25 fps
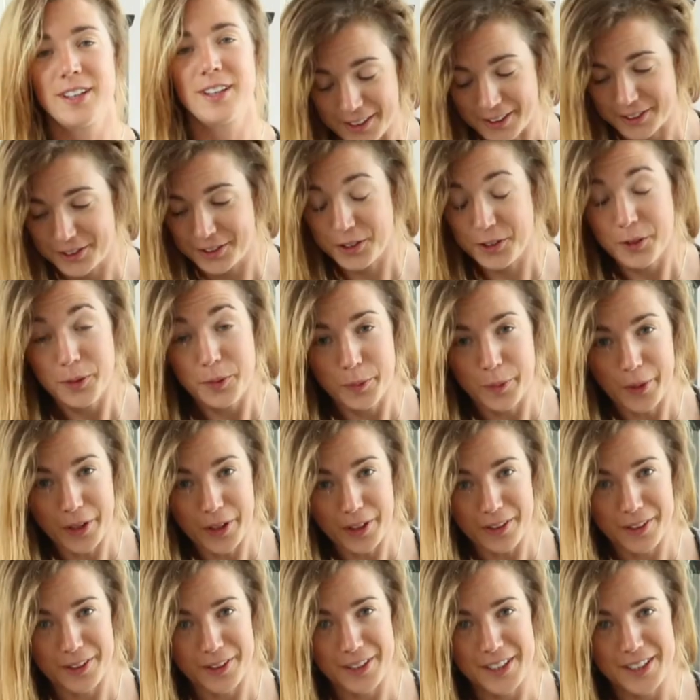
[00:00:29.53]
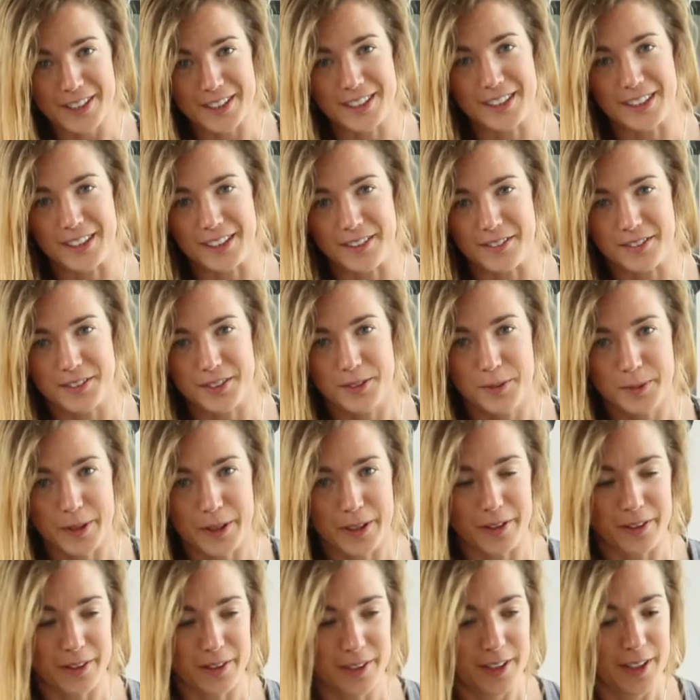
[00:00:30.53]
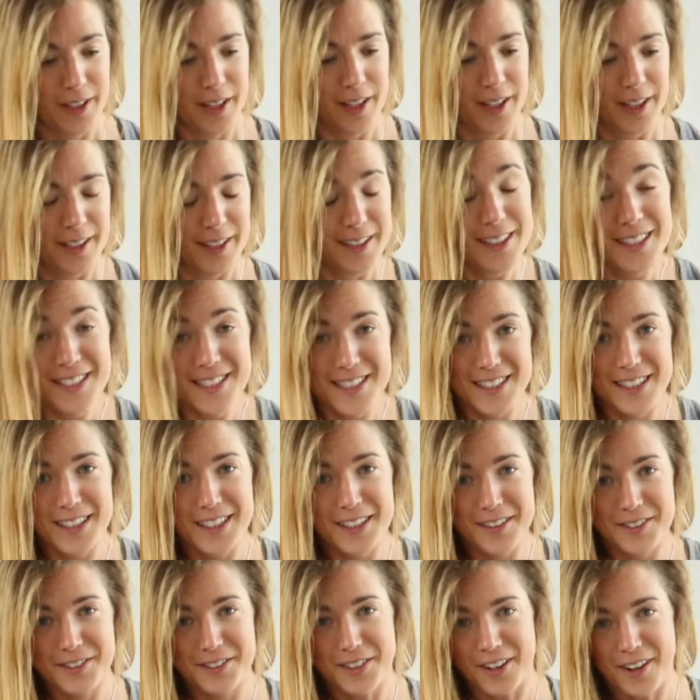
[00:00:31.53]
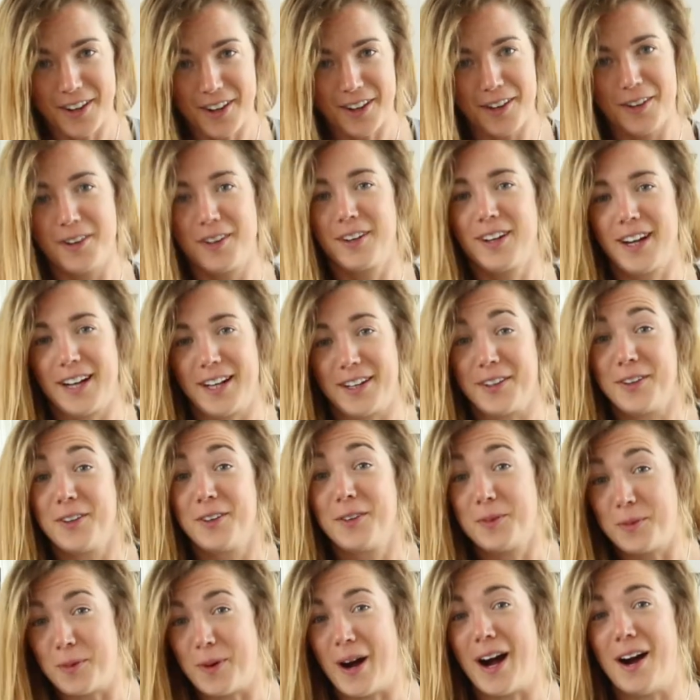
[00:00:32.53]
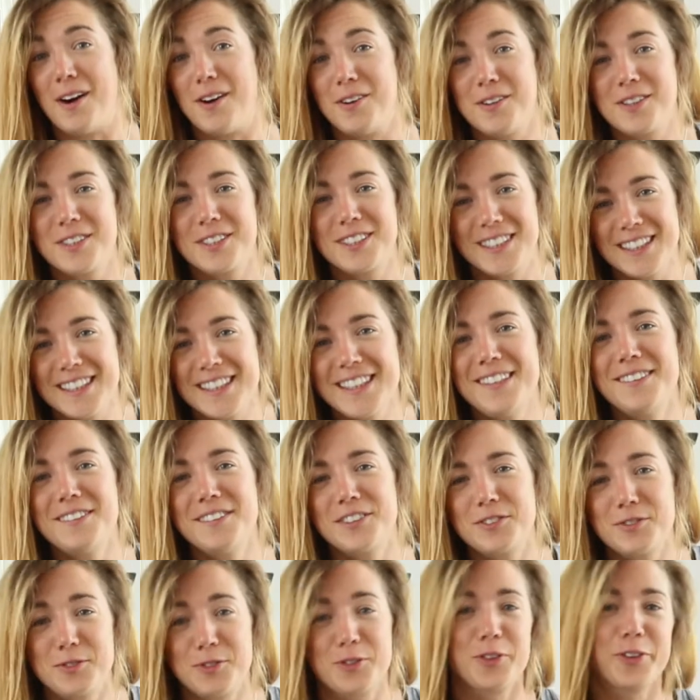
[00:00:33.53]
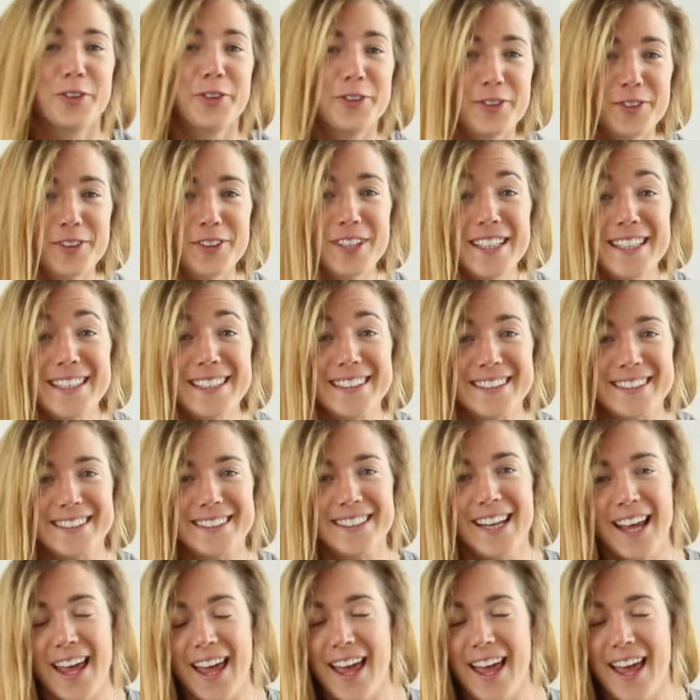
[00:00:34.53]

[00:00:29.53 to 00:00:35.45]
So what are knee sleeves? Well, knee sleeves are, I know, wow, sleeves for your knees.